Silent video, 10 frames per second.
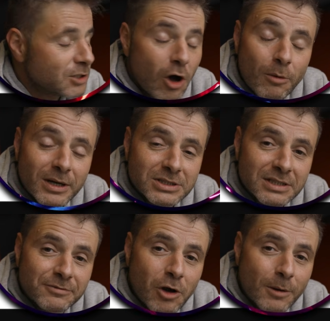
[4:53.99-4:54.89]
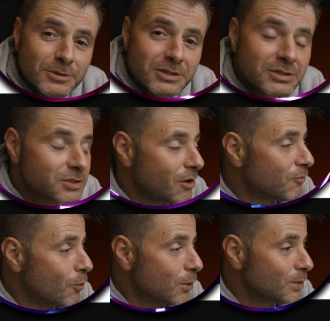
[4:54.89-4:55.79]
It's a whole bunch of different options
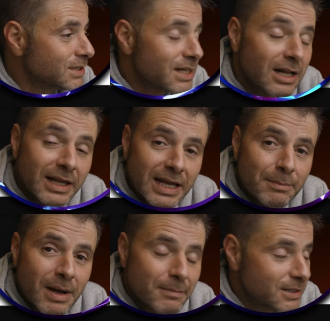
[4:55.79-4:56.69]
of what we sell in my